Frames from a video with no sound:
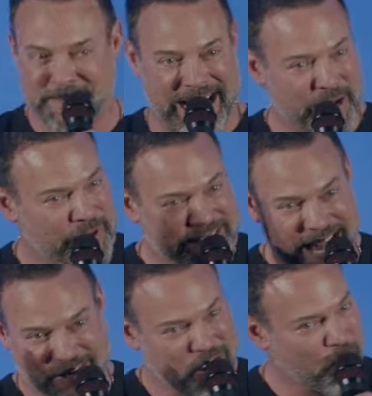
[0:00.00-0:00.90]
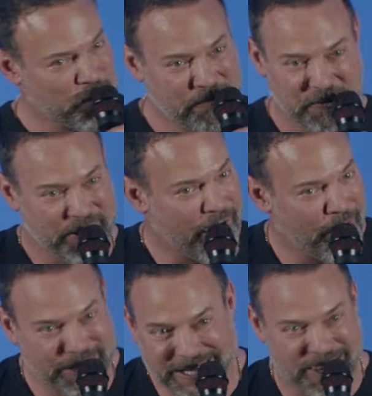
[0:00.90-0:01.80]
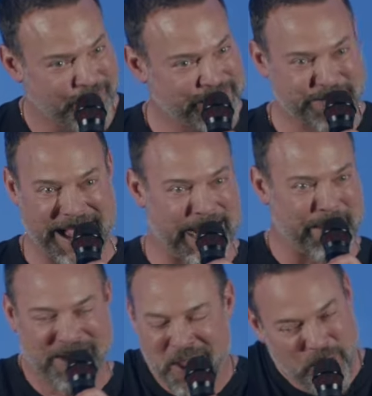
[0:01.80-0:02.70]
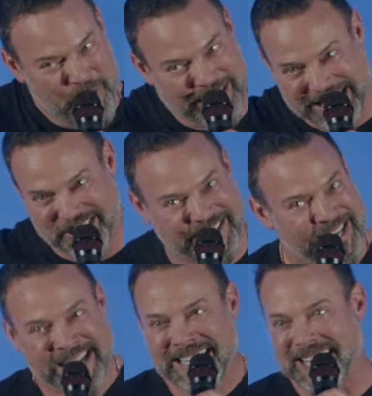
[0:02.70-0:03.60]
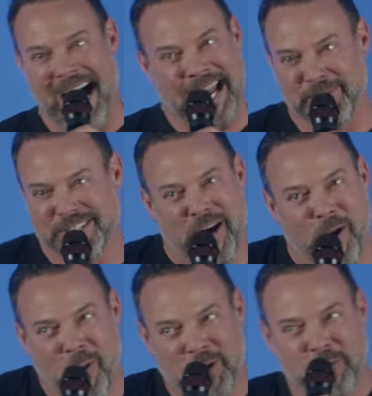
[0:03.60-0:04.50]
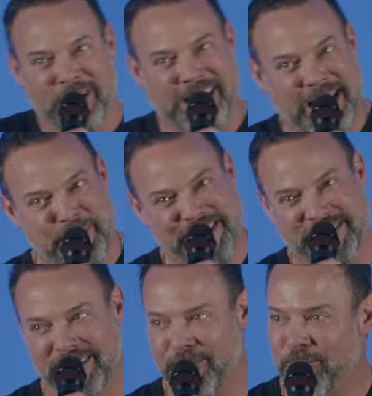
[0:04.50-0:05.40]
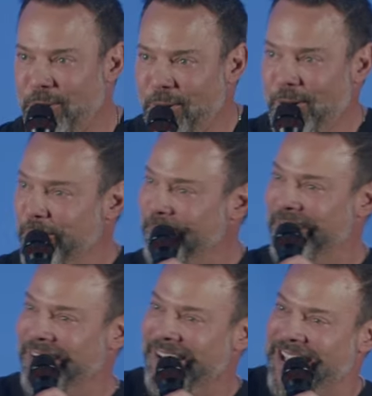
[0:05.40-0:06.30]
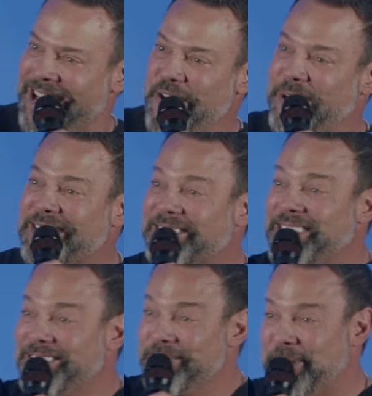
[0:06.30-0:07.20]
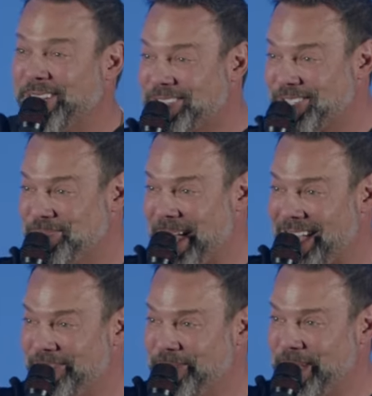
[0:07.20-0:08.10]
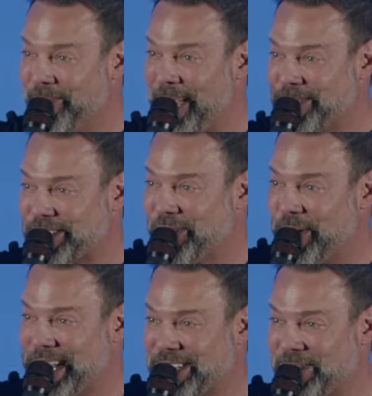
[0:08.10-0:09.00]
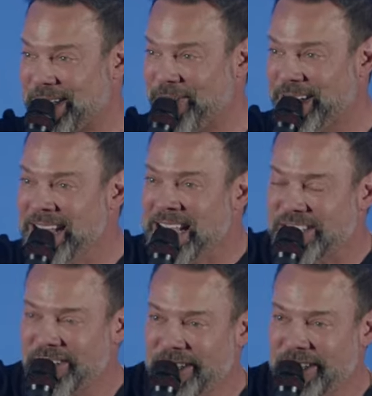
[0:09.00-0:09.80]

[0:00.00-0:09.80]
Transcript: man it was like no room for the Holy Ghost man I mean we were like just tight it was cold and we we're keeping each other warm you want to see some pictures back when we were, I was 20, 21. So